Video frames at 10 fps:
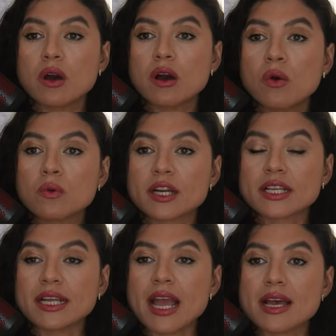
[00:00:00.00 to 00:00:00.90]

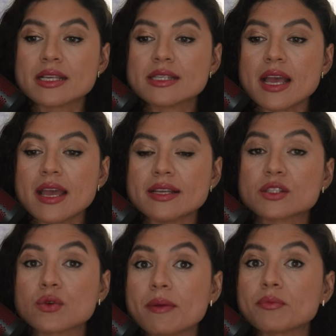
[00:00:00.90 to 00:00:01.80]
working as a
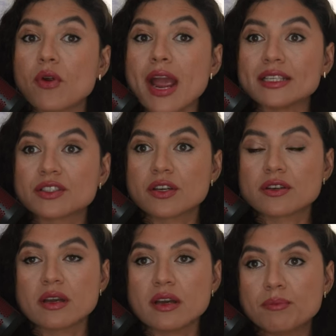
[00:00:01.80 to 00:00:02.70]
script writer